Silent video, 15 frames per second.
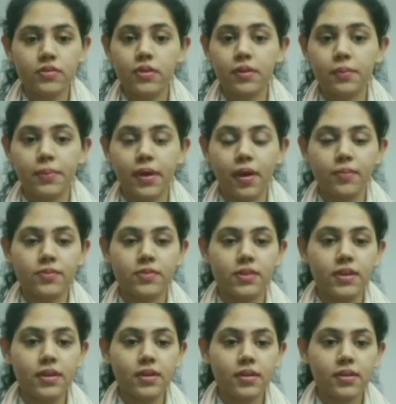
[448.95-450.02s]
so it
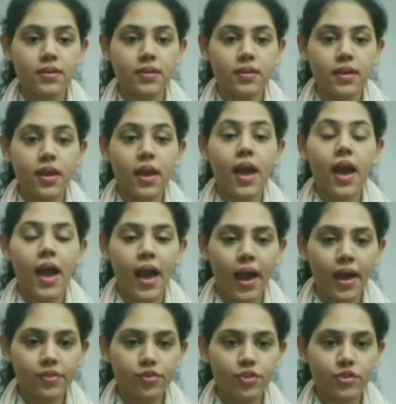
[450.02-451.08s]
becomes the
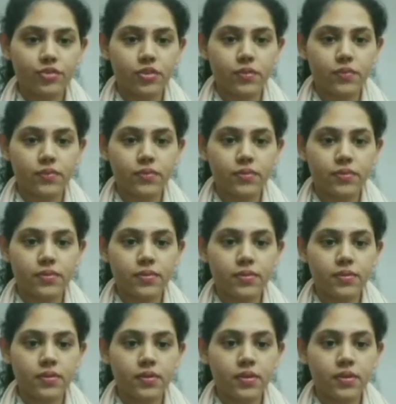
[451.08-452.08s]
adjective.